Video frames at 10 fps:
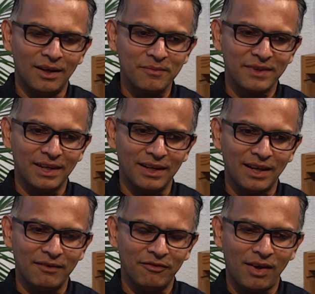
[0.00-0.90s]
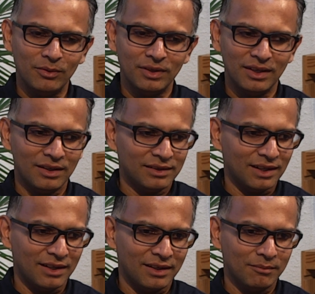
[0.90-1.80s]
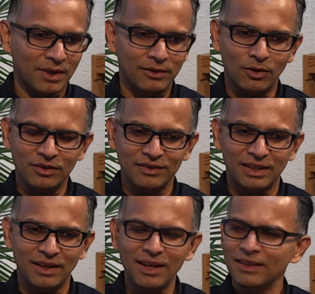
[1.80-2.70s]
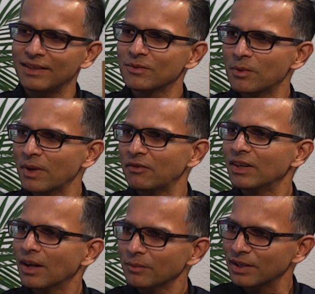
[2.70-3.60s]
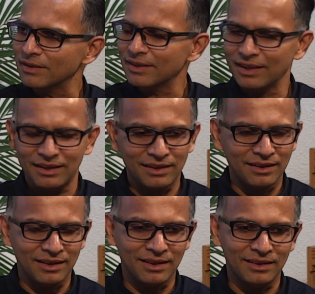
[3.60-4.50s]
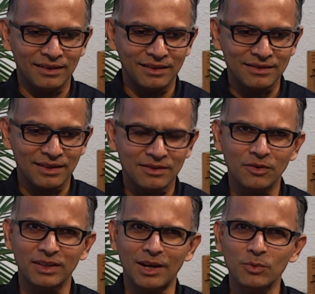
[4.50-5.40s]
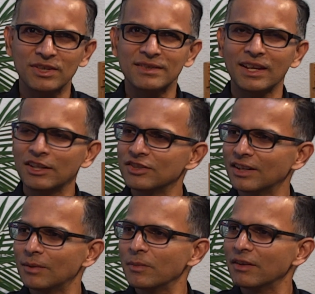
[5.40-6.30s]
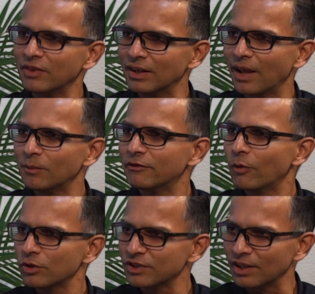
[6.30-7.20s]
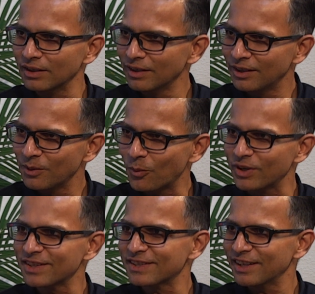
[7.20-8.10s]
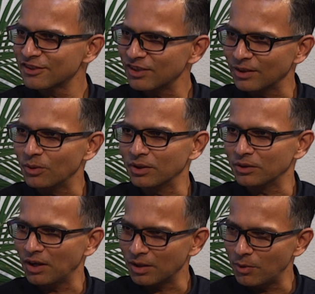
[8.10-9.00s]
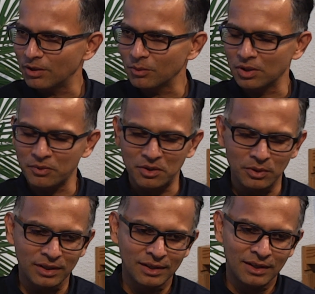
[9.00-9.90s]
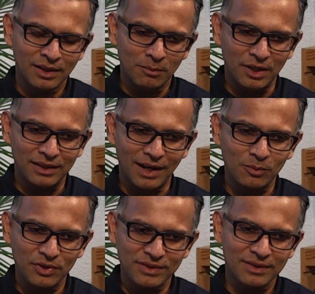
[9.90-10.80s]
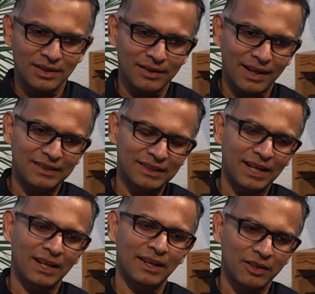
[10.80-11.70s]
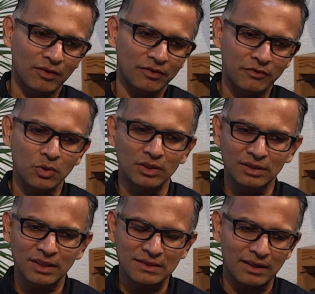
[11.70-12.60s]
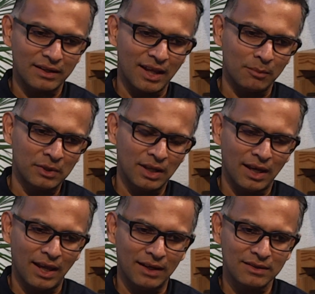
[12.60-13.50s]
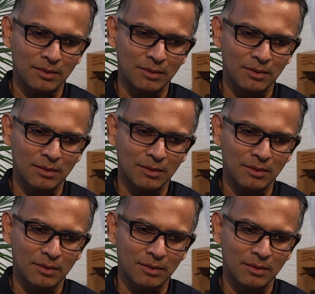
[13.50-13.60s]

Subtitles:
and I found telling my daughter then, hey, these were Mayfield companies, and it says, okay, that was the 2nd gen at Mayfield. I'm the 4th gen. What is the 6th gen going to talk about? What we're doing? But that was at the tail end of a few other things that had happened. I had some